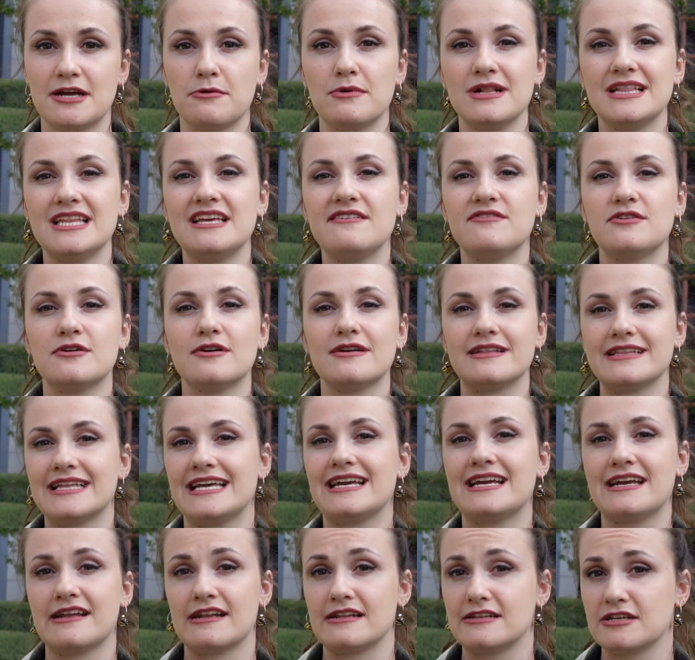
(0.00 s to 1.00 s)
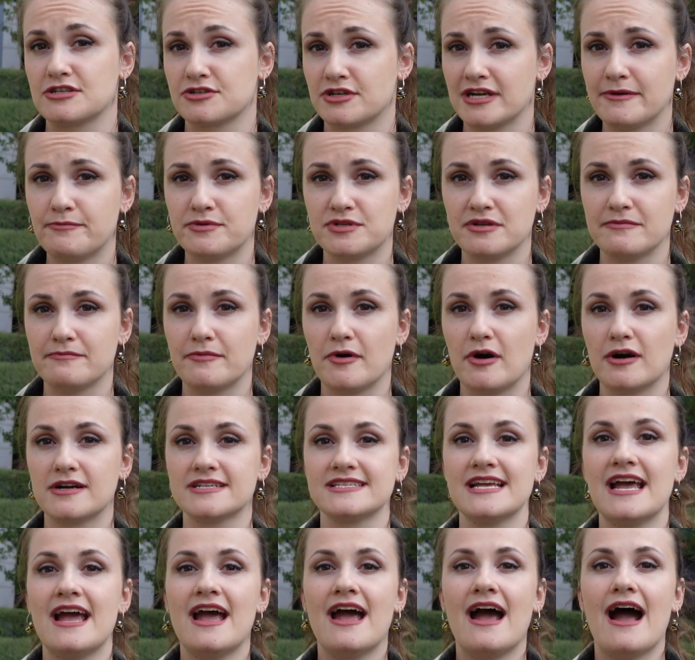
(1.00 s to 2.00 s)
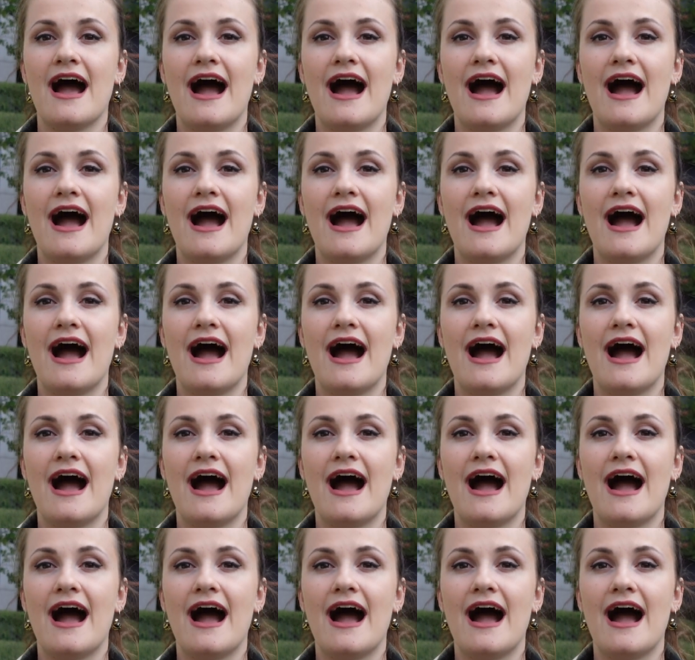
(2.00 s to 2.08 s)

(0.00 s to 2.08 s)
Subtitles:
I will leave you a link in the description box.